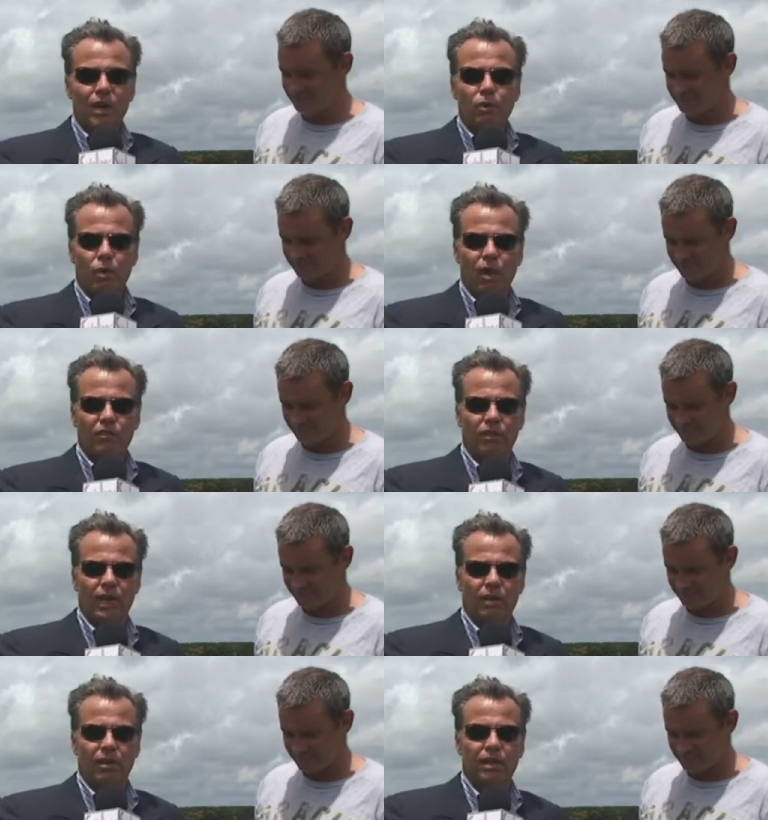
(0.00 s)
Speaker 1: final
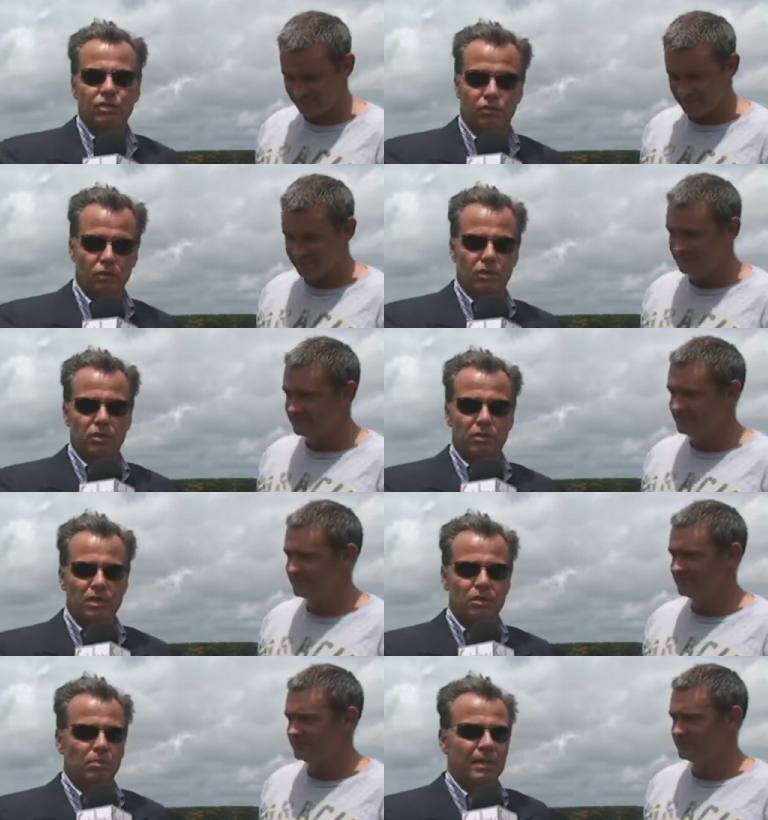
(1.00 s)
qualifying rounds for the
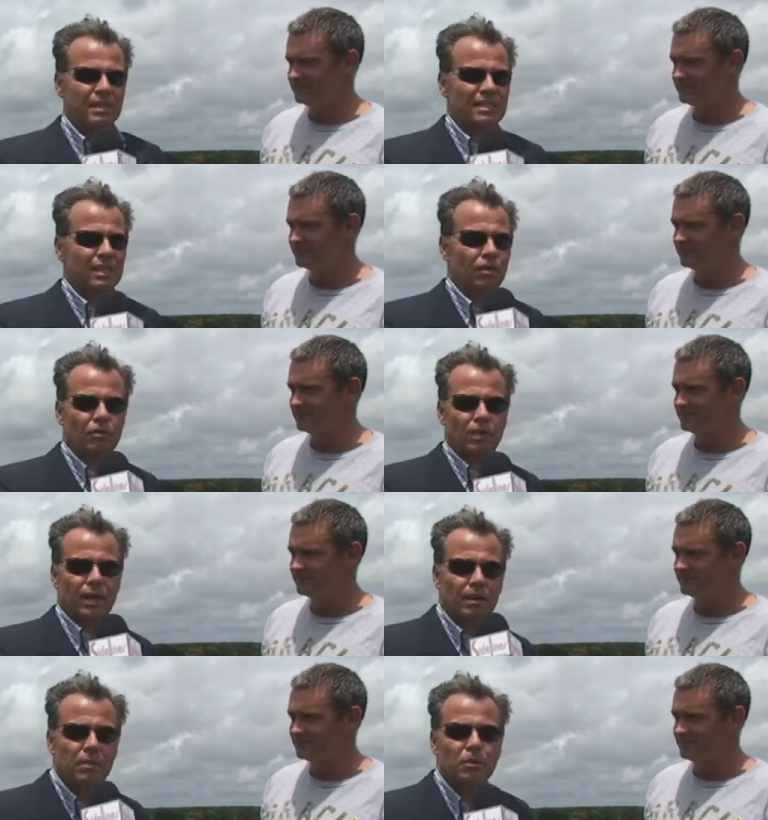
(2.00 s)
US Open itself,
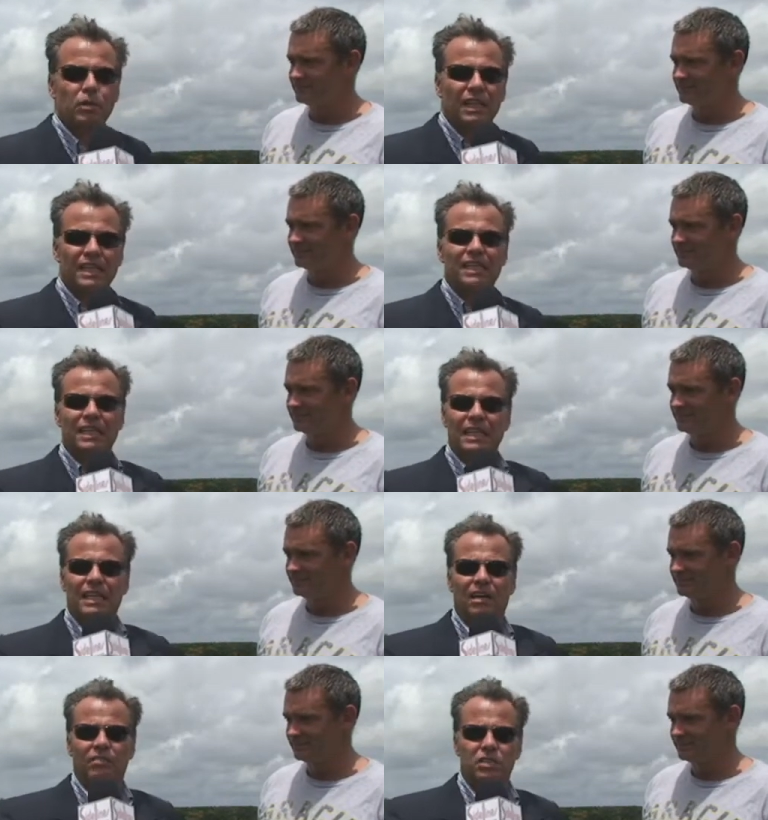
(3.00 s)
and I'm here with Lyndon
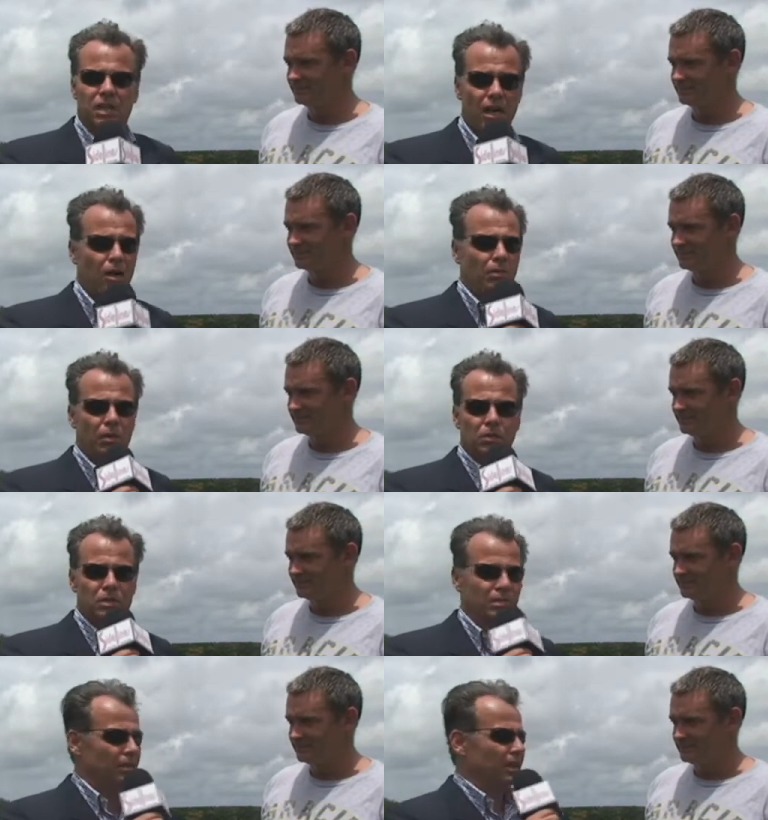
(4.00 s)
Lea of the Zacara Polo
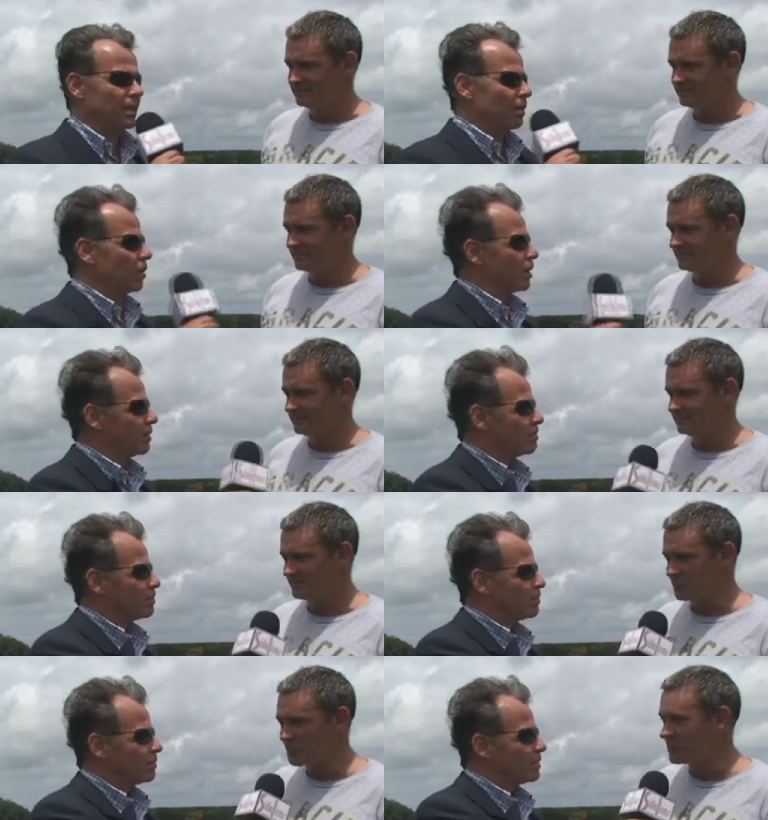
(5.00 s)
team. Lyndon, how are you?
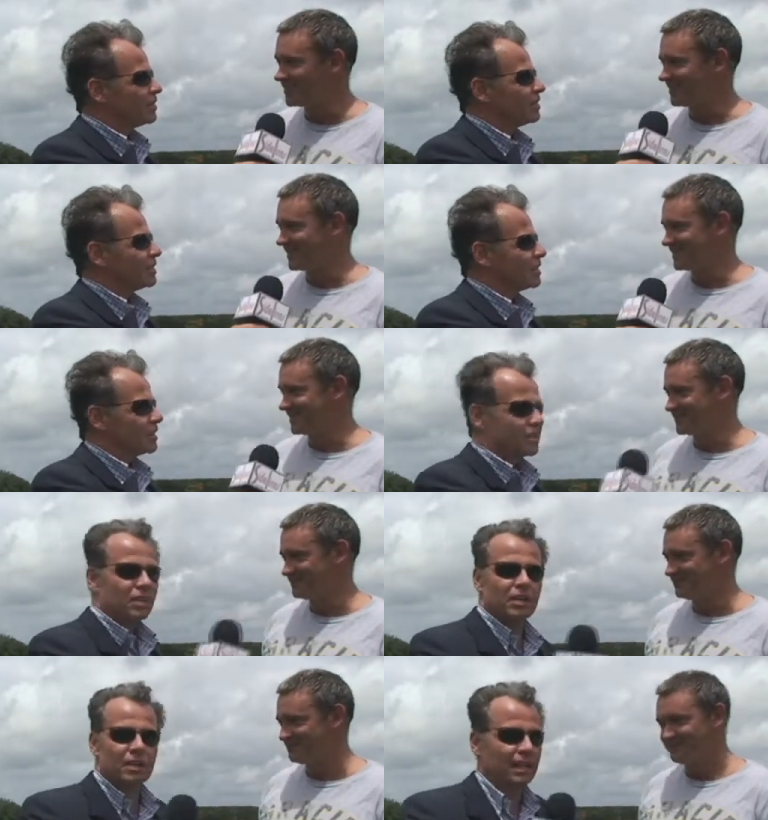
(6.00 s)
Speaker 2: Doing well, thanks.
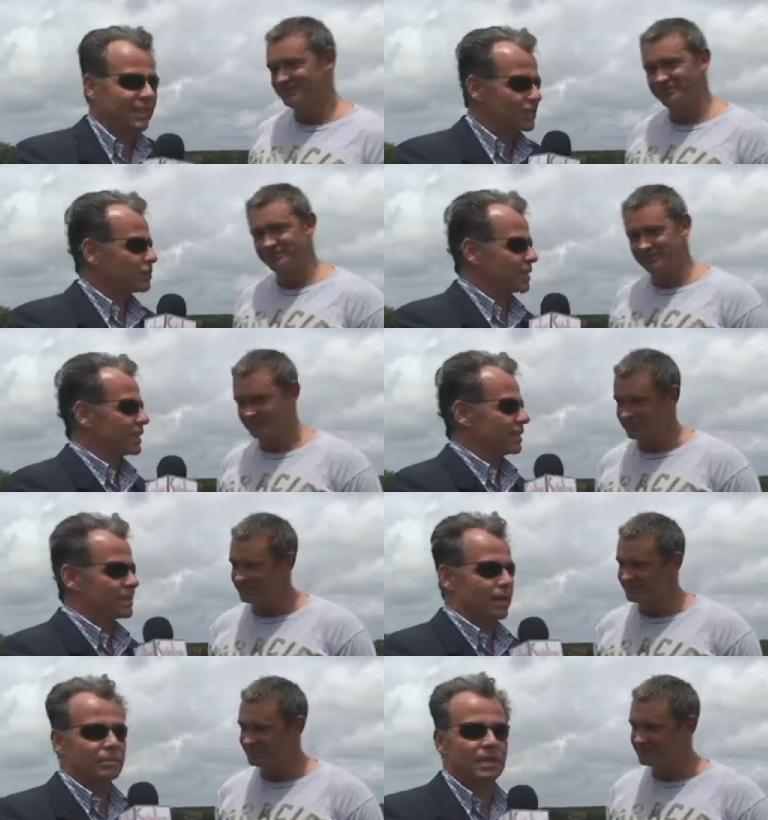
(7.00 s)
Speaker 1: Good. Uh, thanks for taking the
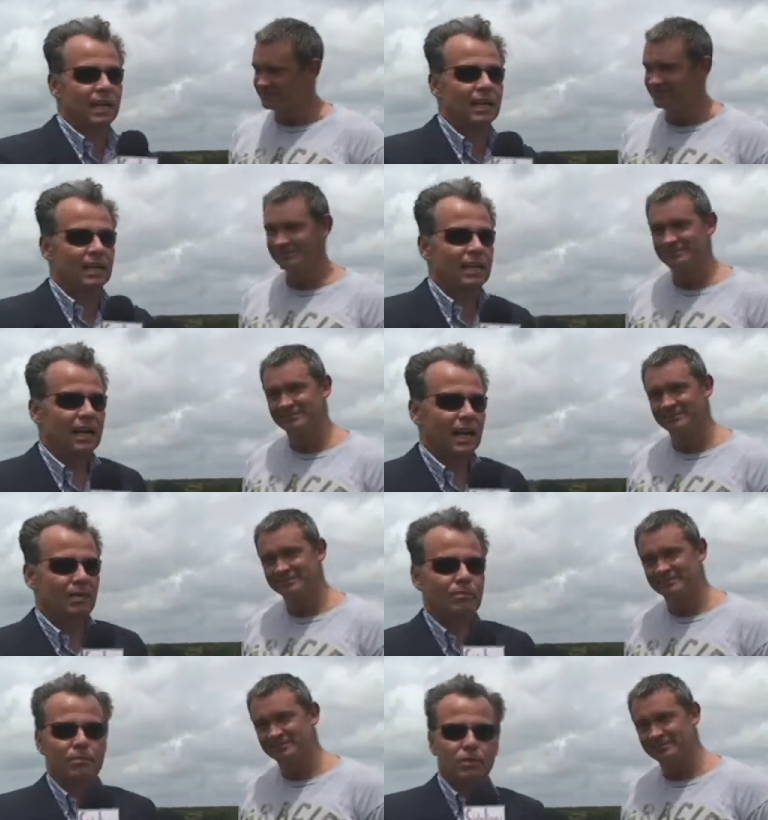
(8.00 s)
time today.
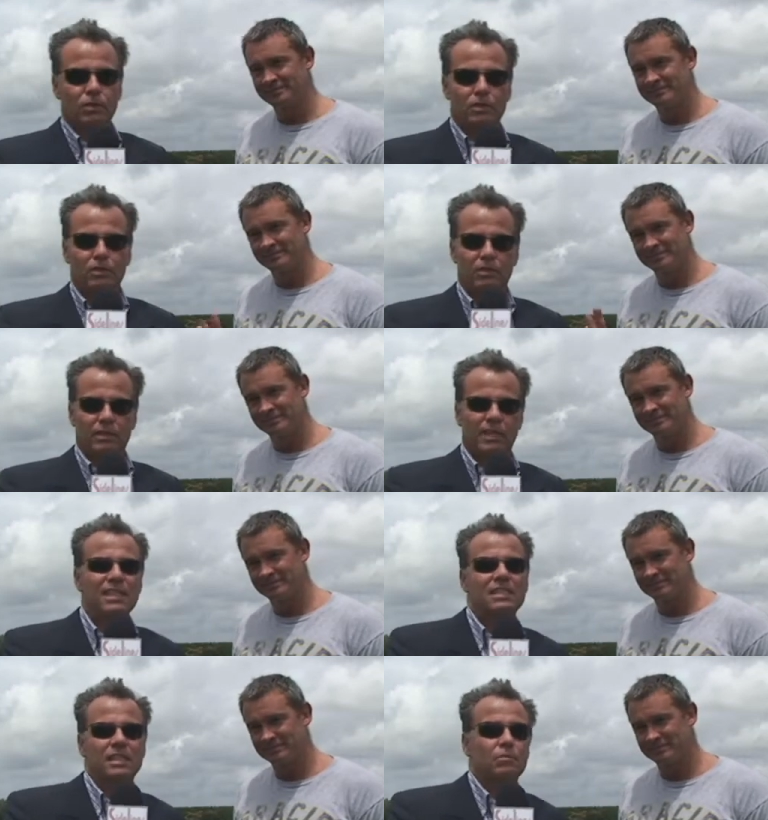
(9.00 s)
Um,
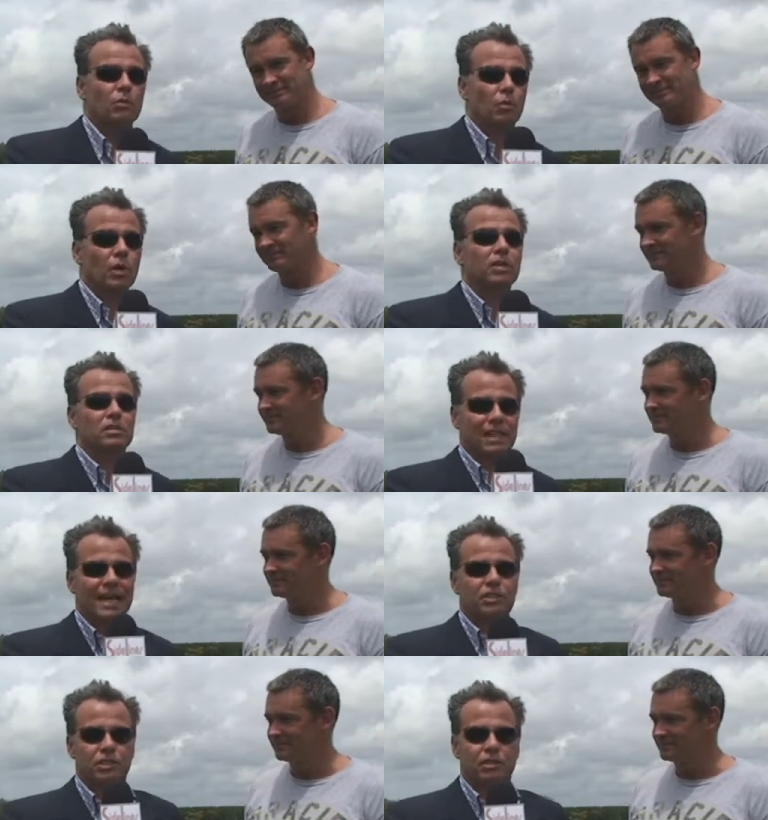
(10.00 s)
Lyndon's team were the winners
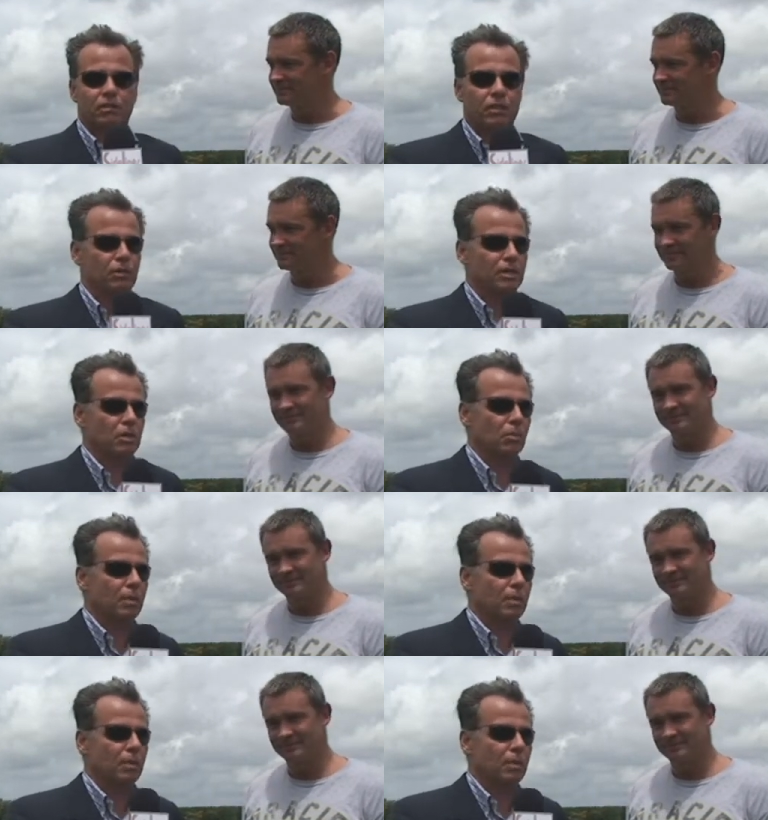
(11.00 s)
last year of the US